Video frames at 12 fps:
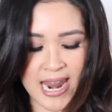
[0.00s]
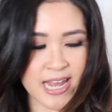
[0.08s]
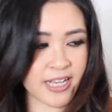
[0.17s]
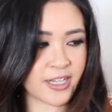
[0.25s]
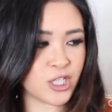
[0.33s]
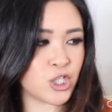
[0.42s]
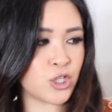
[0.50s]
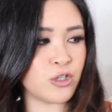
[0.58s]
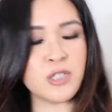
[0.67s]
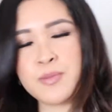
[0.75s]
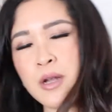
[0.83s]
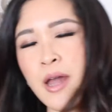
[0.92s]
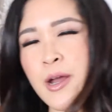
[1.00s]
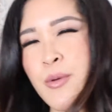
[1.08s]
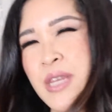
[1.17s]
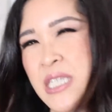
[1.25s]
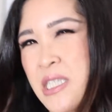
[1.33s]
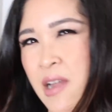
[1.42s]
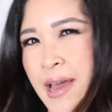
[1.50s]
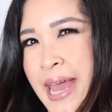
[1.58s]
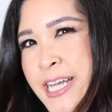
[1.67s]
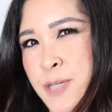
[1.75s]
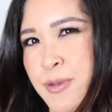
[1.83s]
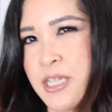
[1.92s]
elegant shoes but like with a slight
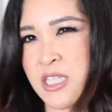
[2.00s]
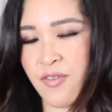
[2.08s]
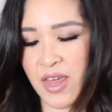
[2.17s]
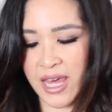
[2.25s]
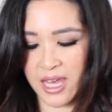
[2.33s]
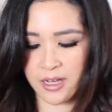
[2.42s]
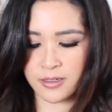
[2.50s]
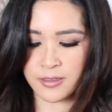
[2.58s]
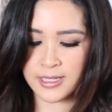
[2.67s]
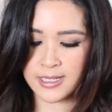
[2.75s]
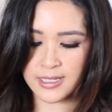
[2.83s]
edge because of the heel